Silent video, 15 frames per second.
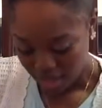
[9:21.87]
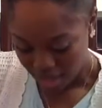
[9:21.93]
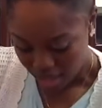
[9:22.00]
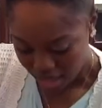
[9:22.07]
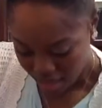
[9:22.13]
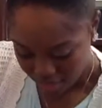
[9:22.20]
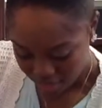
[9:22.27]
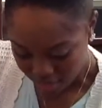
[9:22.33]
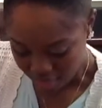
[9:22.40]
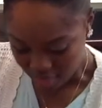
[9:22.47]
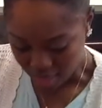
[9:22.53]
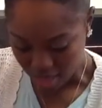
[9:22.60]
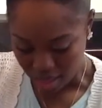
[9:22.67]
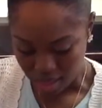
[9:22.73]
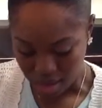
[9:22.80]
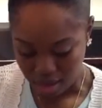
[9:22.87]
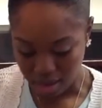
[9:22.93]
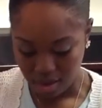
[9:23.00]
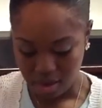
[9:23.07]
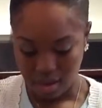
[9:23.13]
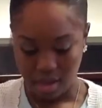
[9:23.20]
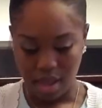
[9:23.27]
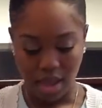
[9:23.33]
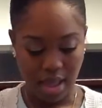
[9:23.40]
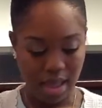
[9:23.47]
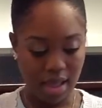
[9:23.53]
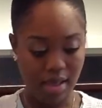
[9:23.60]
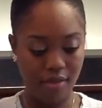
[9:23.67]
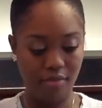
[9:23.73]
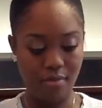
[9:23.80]
And then I
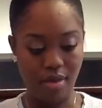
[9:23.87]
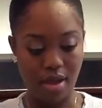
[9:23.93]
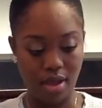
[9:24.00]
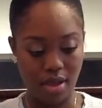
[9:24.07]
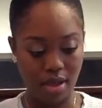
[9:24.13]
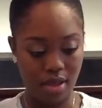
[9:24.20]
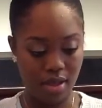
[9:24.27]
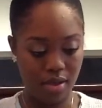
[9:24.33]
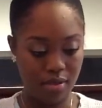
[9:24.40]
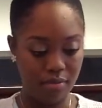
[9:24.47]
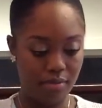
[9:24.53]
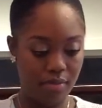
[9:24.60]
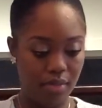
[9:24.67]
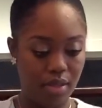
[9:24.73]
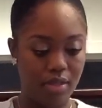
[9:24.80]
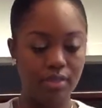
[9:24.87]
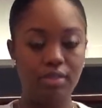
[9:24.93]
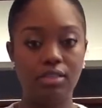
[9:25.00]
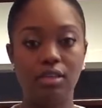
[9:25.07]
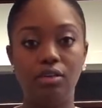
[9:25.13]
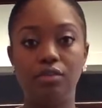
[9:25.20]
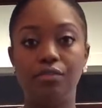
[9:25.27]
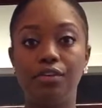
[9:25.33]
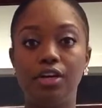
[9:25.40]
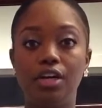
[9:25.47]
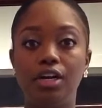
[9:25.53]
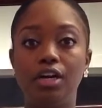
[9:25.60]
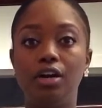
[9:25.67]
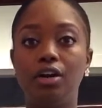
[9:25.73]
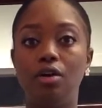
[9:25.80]
have my um,
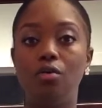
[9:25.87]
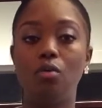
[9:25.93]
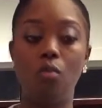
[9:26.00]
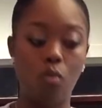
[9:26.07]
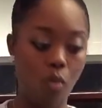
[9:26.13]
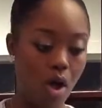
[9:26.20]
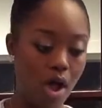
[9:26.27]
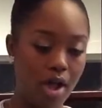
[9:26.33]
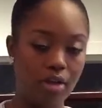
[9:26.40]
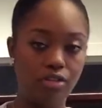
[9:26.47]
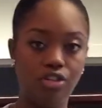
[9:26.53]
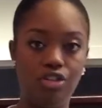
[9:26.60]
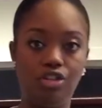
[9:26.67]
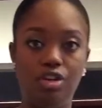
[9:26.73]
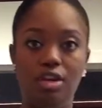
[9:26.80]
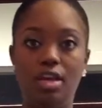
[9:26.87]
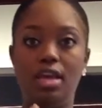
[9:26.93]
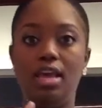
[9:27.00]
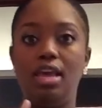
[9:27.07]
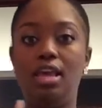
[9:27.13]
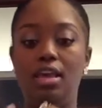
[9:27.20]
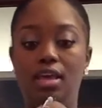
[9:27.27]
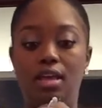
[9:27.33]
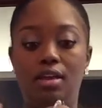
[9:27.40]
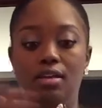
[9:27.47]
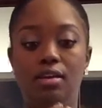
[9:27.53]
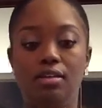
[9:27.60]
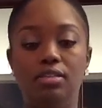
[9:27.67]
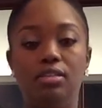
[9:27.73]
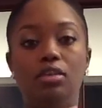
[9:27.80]
silver watch and
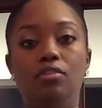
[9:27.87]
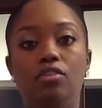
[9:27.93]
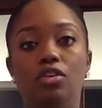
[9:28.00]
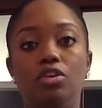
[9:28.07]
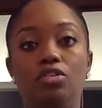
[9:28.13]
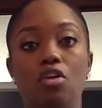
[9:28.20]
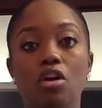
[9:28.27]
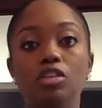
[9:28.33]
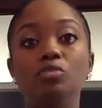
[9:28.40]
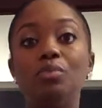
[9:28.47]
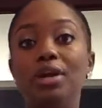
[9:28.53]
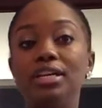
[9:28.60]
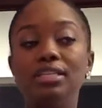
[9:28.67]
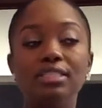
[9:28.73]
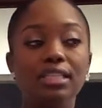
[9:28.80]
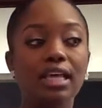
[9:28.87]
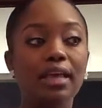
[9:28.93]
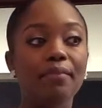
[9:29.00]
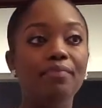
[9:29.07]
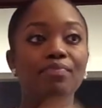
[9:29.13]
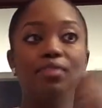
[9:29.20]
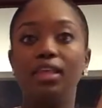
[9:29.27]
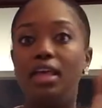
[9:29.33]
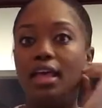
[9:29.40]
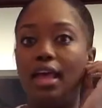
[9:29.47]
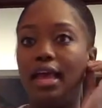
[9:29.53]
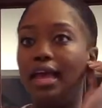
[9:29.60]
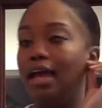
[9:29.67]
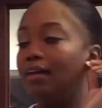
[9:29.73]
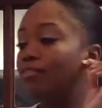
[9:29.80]
silver cross bracelet. I
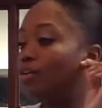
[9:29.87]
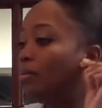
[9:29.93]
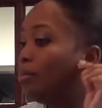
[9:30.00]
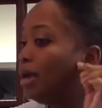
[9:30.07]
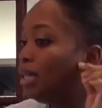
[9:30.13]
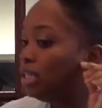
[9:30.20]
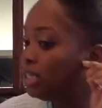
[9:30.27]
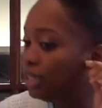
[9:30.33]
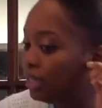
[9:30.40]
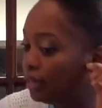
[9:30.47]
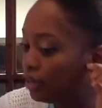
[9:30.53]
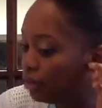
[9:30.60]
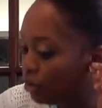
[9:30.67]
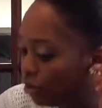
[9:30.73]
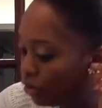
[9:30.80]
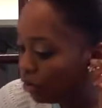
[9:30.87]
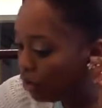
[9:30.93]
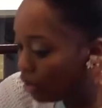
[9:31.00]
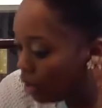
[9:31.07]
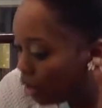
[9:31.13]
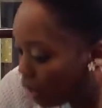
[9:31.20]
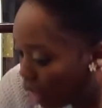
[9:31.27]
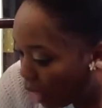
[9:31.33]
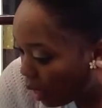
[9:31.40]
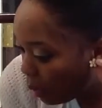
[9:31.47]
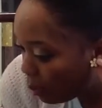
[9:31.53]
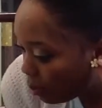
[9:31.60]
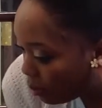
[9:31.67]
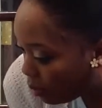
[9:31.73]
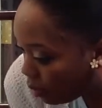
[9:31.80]
have on my little
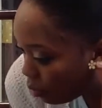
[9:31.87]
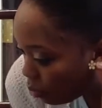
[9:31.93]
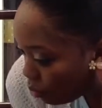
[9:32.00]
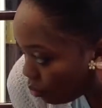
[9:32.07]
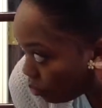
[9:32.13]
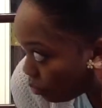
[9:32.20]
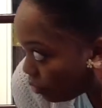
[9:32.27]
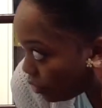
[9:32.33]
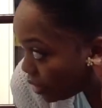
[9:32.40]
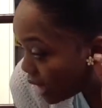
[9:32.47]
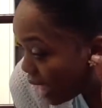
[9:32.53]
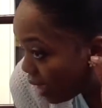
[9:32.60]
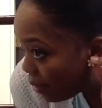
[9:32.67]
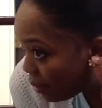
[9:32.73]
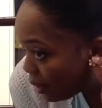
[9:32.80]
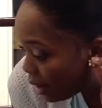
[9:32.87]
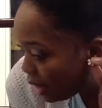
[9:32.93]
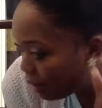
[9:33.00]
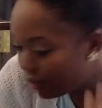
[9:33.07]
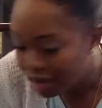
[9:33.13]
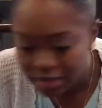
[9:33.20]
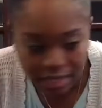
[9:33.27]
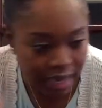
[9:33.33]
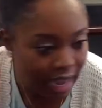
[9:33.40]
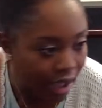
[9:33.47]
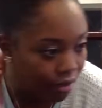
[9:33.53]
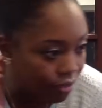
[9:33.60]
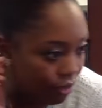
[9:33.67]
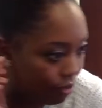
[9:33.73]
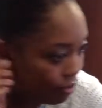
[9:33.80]
um, flower earrings I got
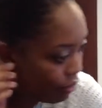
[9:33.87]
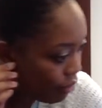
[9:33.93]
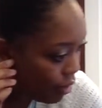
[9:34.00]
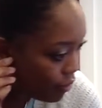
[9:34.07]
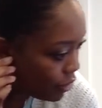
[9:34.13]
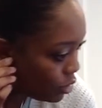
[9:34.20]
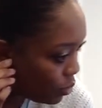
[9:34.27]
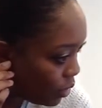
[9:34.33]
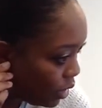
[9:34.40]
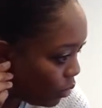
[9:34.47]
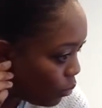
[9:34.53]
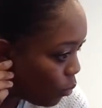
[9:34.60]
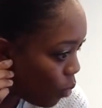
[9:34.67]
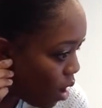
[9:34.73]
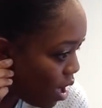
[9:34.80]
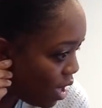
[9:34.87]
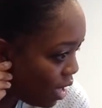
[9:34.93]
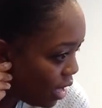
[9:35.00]
from Forever 21.